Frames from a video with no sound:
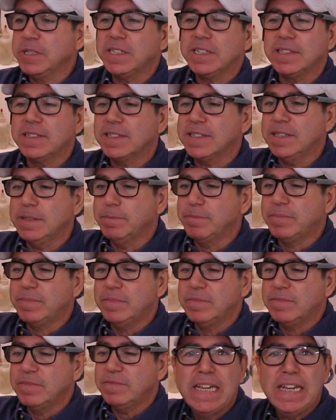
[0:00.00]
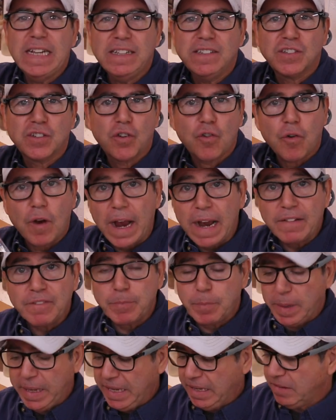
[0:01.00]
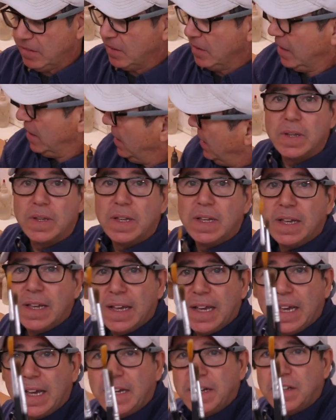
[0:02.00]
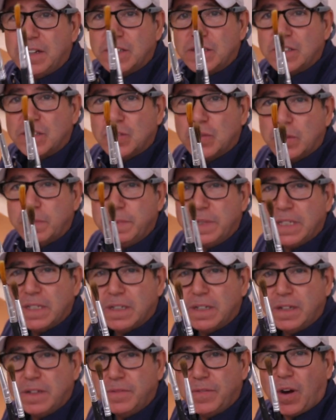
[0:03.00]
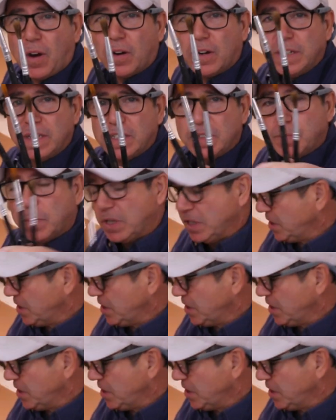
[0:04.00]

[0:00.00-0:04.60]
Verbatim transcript: which is some kids' craft paints and an assortment of artist